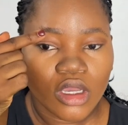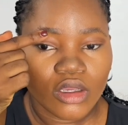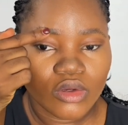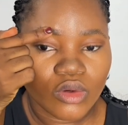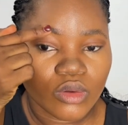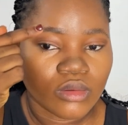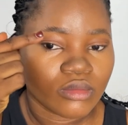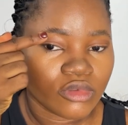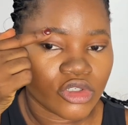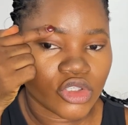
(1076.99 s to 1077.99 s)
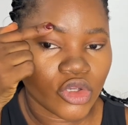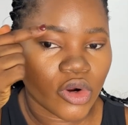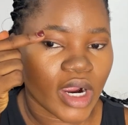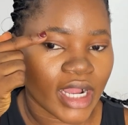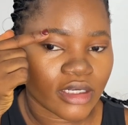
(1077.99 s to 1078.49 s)
use
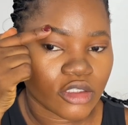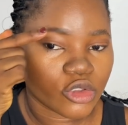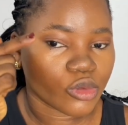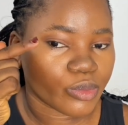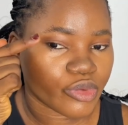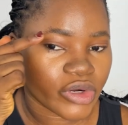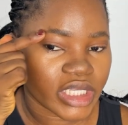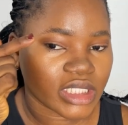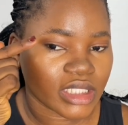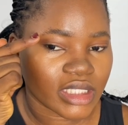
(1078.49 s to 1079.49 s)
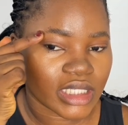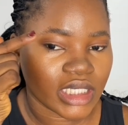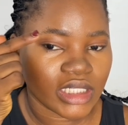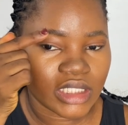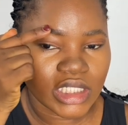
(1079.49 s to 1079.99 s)
your hand to press it
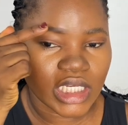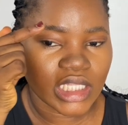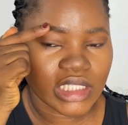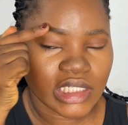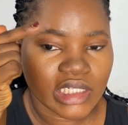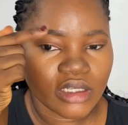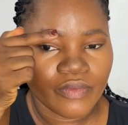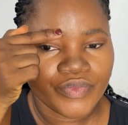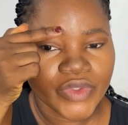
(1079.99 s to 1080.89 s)
in gently,